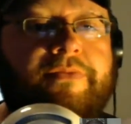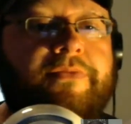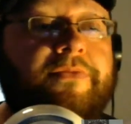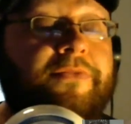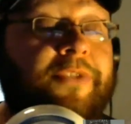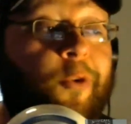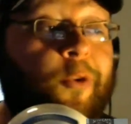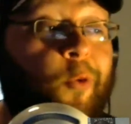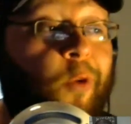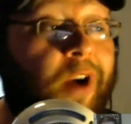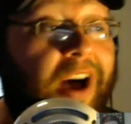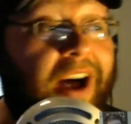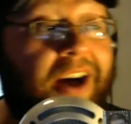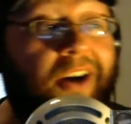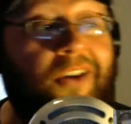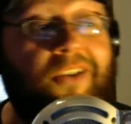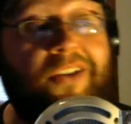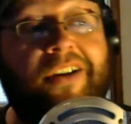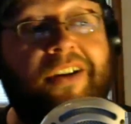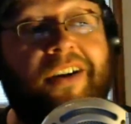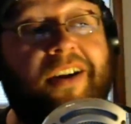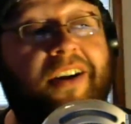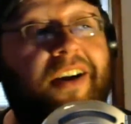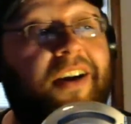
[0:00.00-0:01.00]
the wild
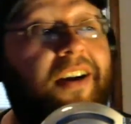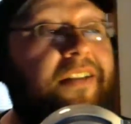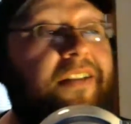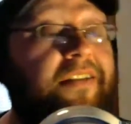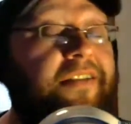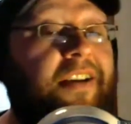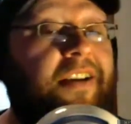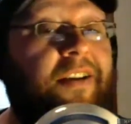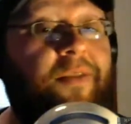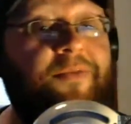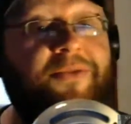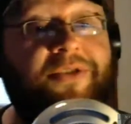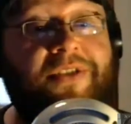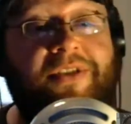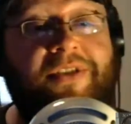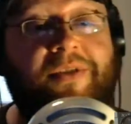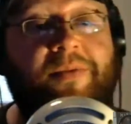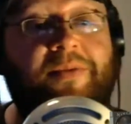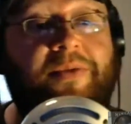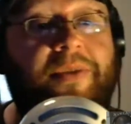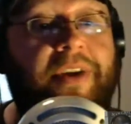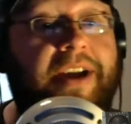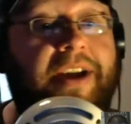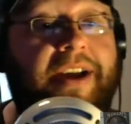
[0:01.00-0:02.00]
card comes into
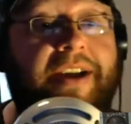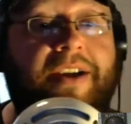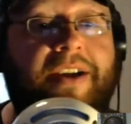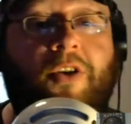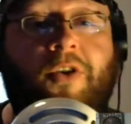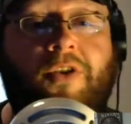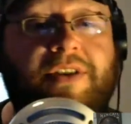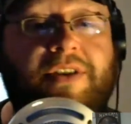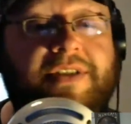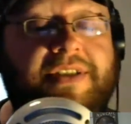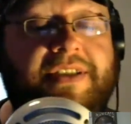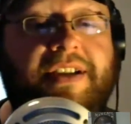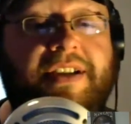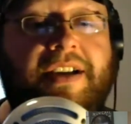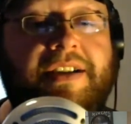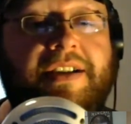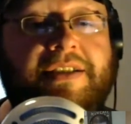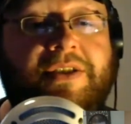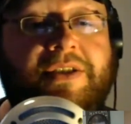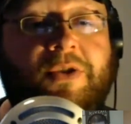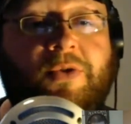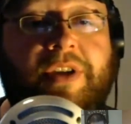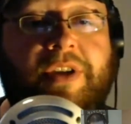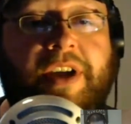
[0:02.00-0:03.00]
play. Always
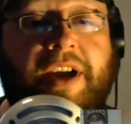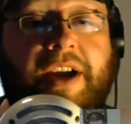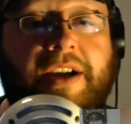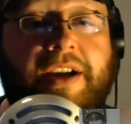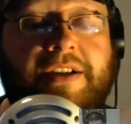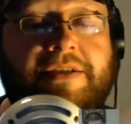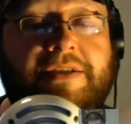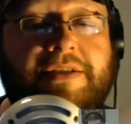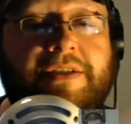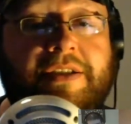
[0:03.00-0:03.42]
does. Who cares?